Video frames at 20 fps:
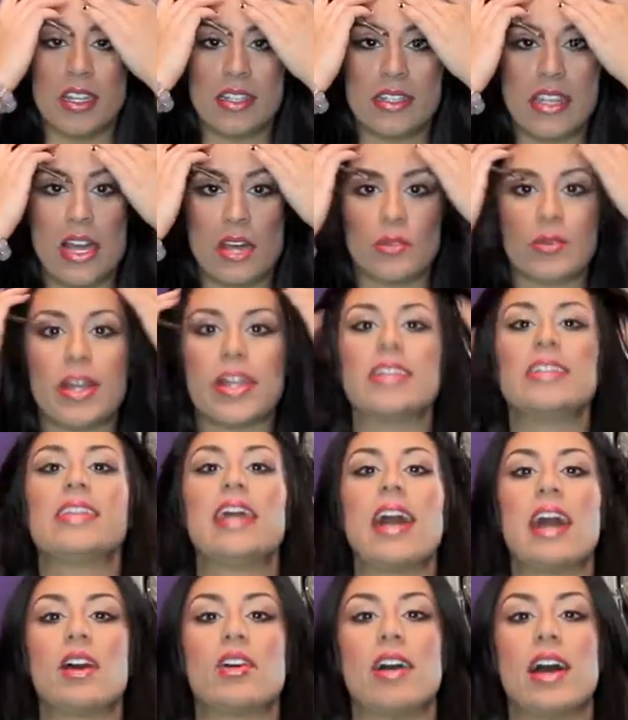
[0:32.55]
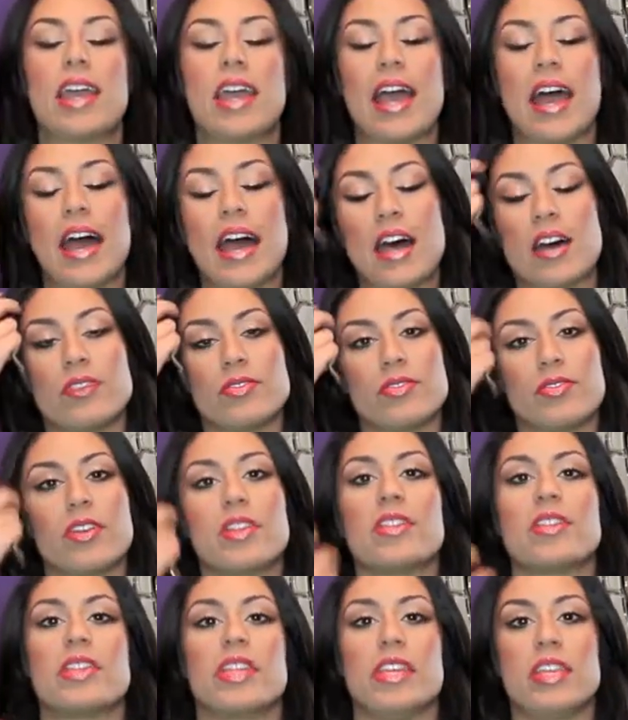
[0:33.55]
Now right now I have
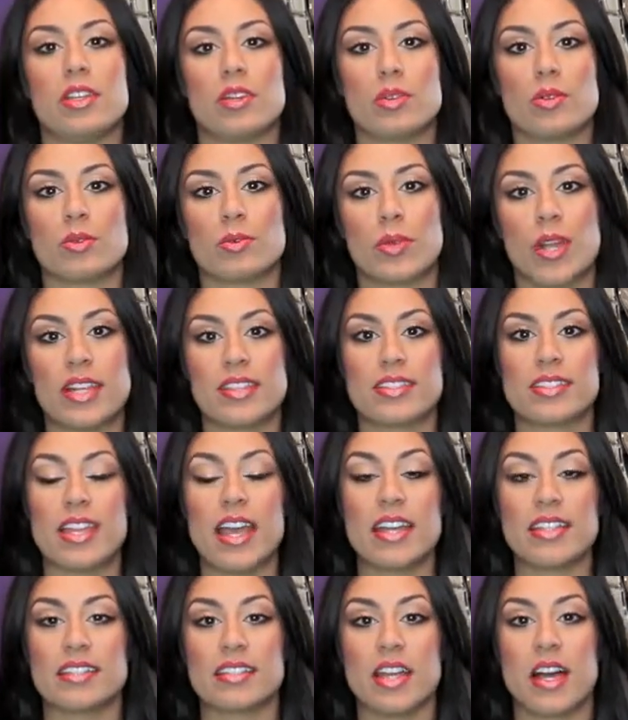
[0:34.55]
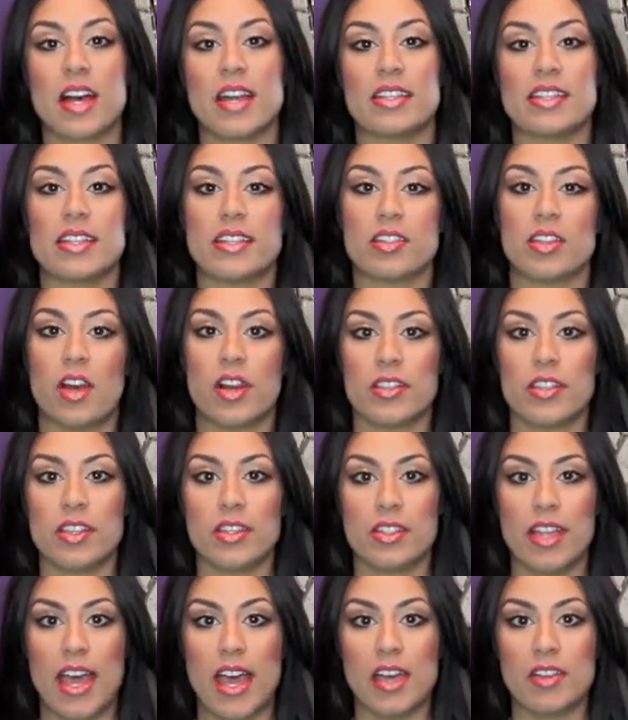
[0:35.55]
the right side done and not
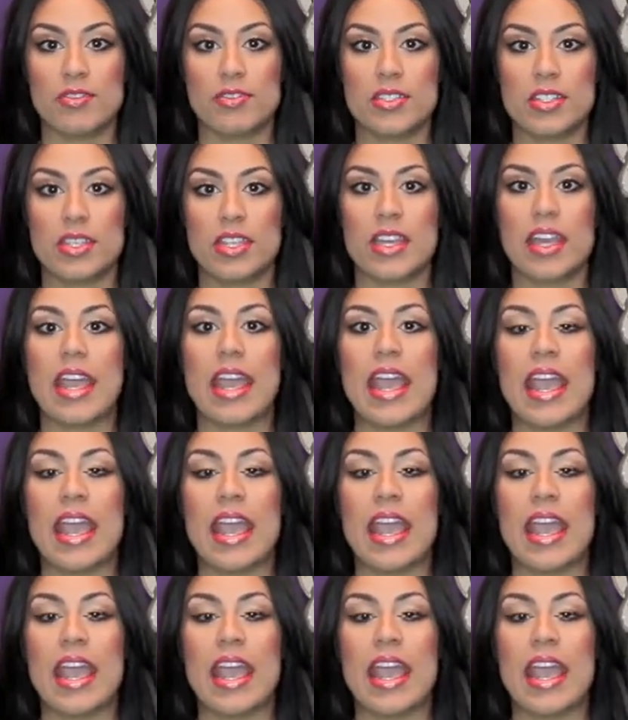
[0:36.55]
the left.